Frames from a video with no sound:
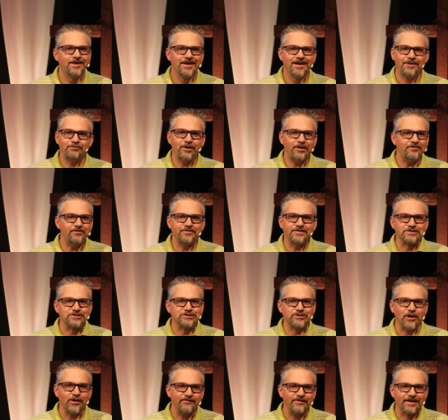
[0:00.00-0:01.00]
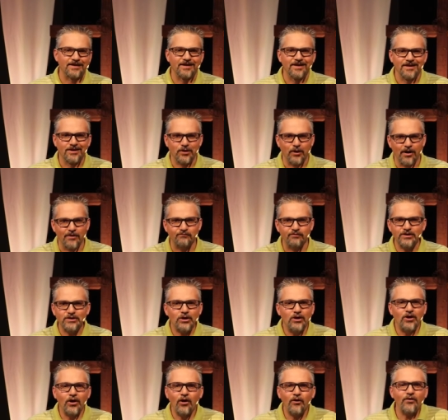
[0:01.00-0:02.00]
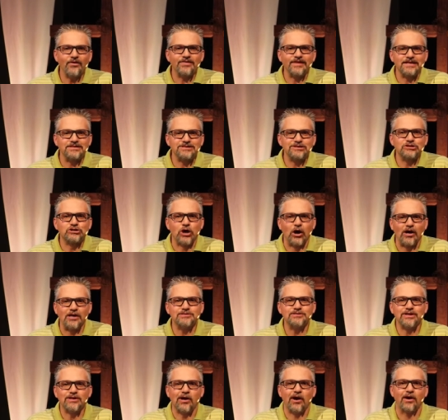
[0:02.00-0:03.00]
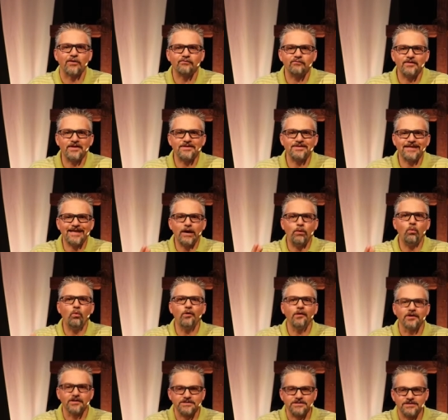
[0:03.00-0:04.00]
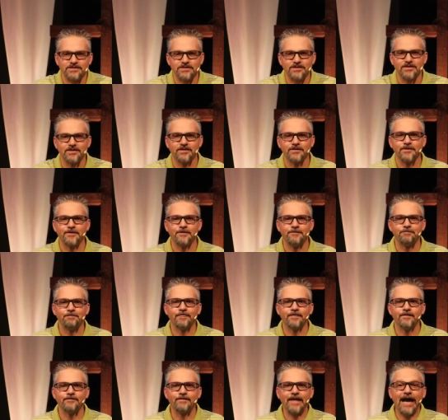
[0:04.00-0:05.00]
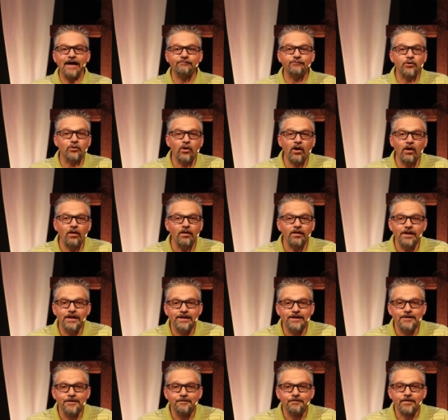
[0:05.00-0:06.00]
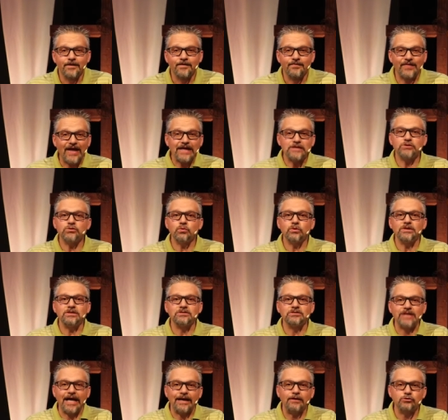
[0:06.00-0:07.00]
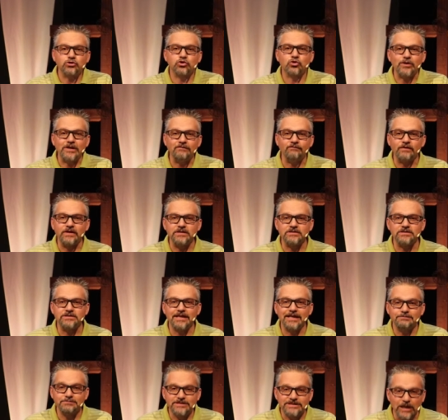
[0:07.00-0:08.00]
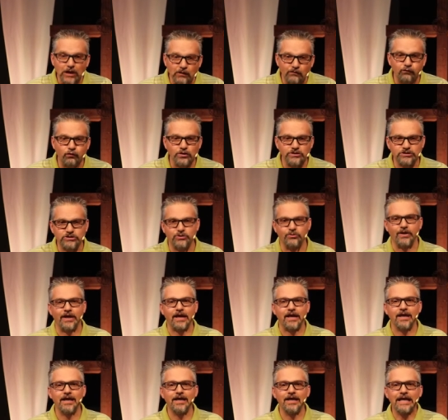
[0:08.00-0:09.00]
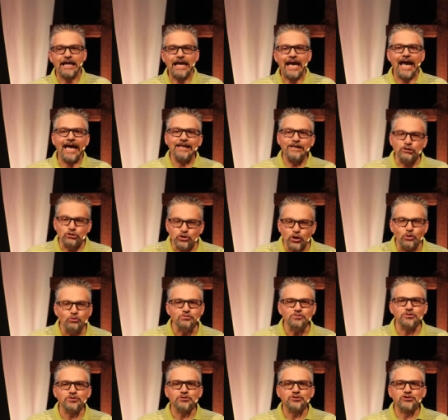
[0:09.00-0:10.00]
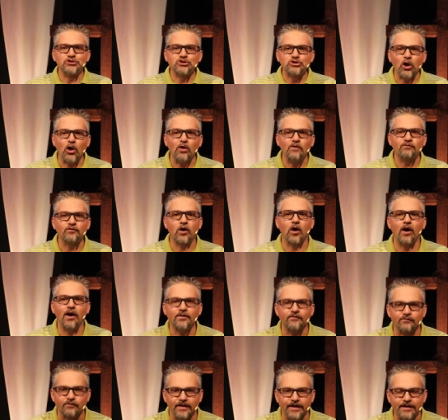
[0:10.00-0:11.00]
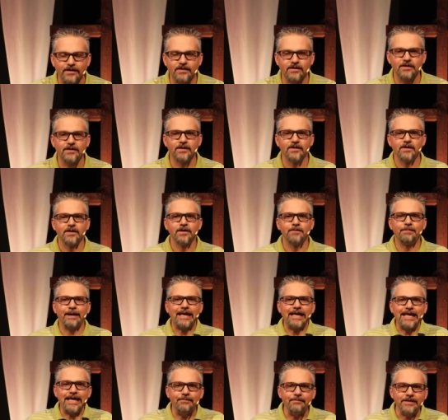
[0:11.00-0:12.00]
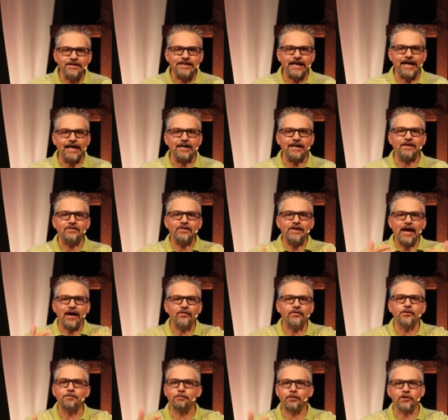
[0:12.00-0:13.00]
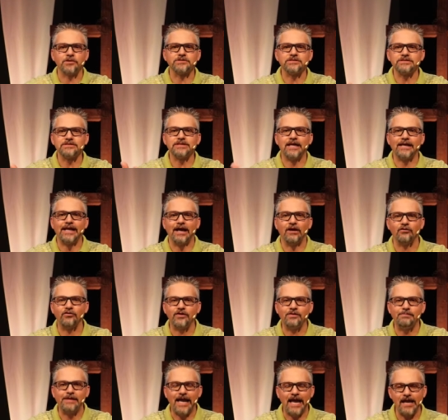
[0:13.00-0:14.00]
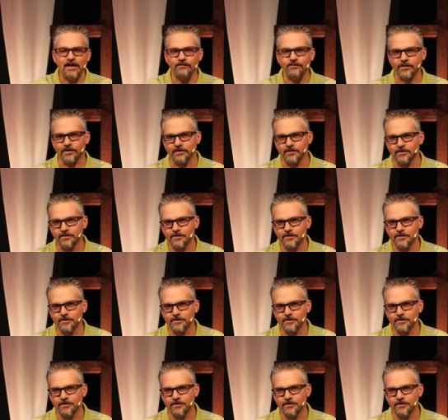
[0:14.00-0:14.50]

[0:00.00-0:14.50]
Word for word: Rather than solving conflict, all it does is cause the conflict to get worse. After all, that's what Diotrephes himself was doing. And you don't solve conflict by imitating the other person's unhealthy behavior.